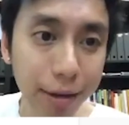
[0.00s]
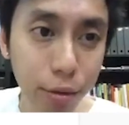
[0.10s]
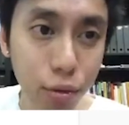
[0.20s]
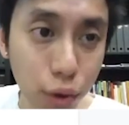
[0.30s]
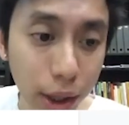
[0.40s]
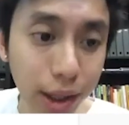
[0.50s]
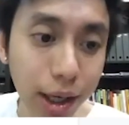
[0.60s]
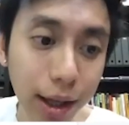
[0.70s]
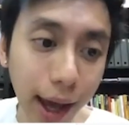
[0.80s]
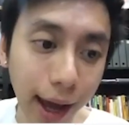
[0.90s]

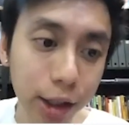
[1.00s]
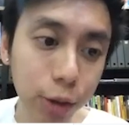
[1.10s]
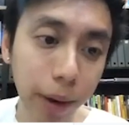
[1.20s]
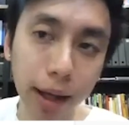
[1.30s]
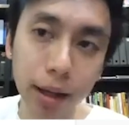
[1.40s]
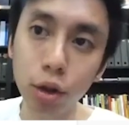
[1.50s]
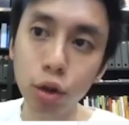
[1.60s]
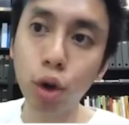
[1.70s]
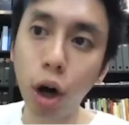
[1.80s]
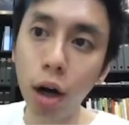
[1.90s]
ringgit ad spend,
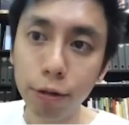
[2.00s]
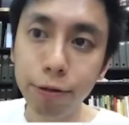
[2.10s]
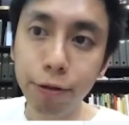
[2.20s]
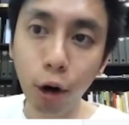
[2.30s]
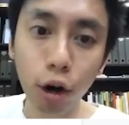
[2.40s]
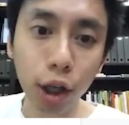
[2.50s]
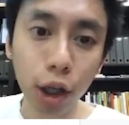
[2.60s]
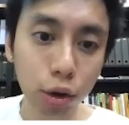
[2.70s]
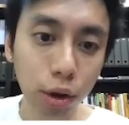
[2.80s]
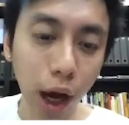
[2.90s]
you got 40.
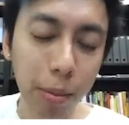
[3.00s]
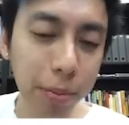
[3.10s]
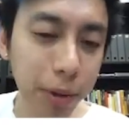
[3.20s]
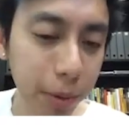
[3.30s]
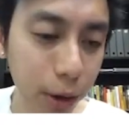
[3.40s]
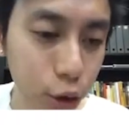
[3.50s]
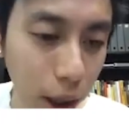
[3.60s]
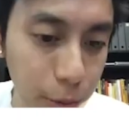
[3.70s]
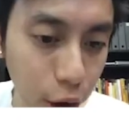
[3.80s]
How many people to come to your